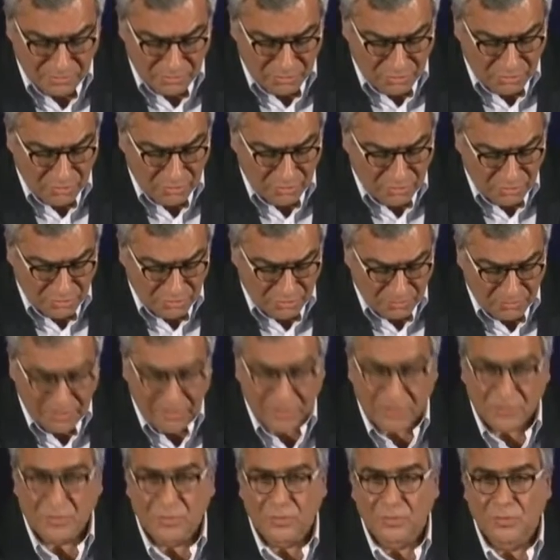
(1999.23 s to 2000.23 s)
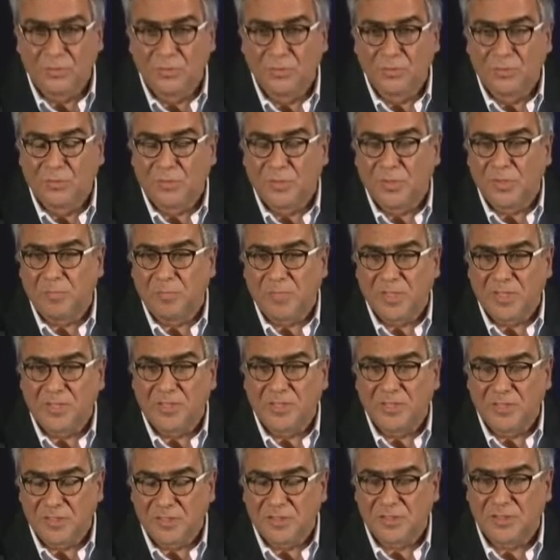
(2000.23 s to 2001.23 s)
surgery to
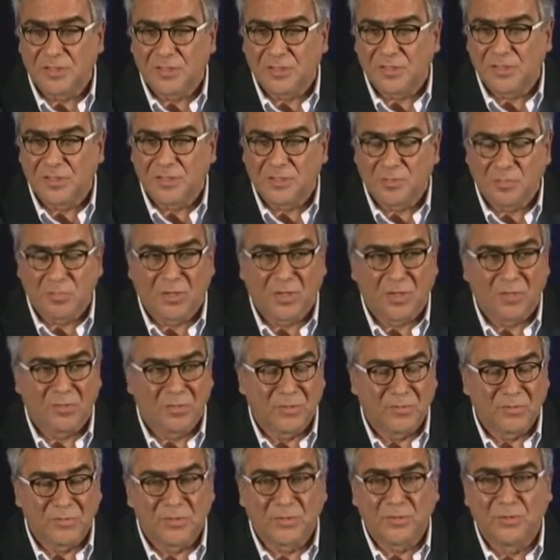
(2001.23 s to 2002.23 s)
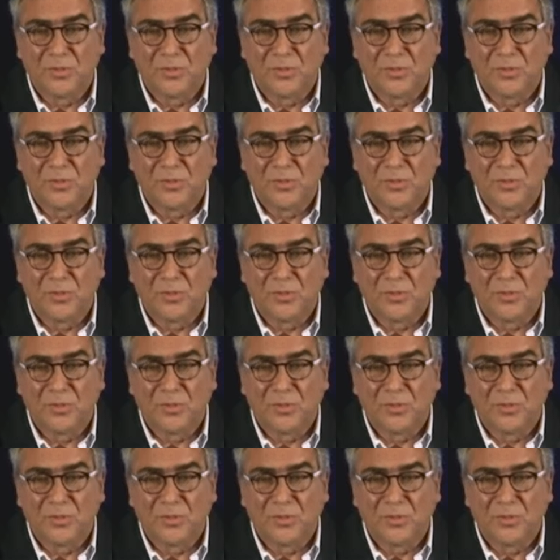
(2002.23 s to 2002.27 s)
repair this problem.